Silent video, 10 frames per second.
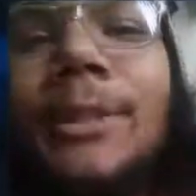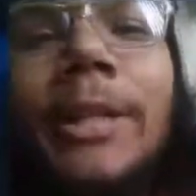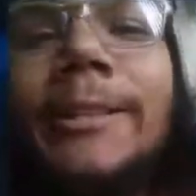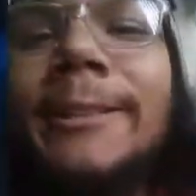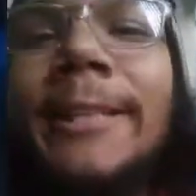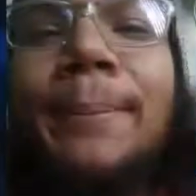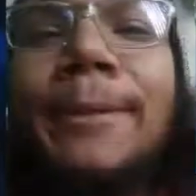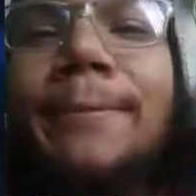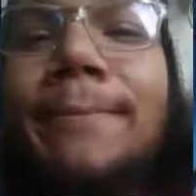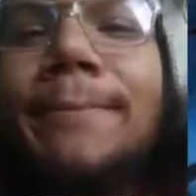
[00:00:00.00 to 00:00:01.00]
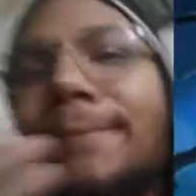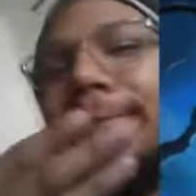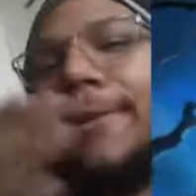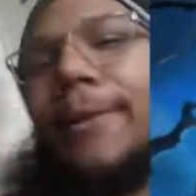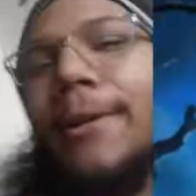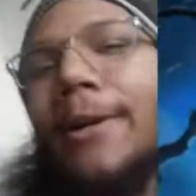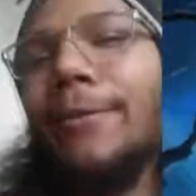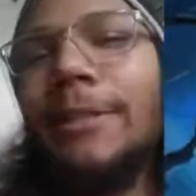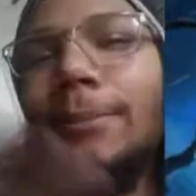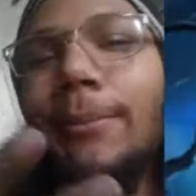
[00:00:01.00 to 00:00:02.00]
Go ahead and skip it,
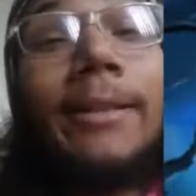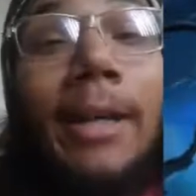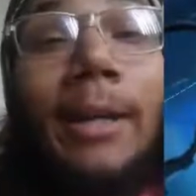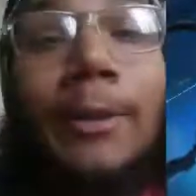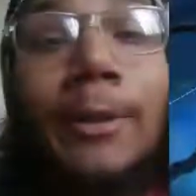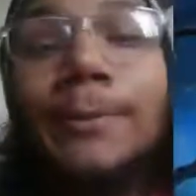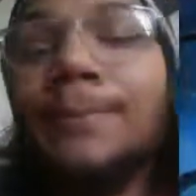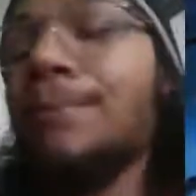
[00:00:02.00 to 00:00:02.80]
obviously by the title.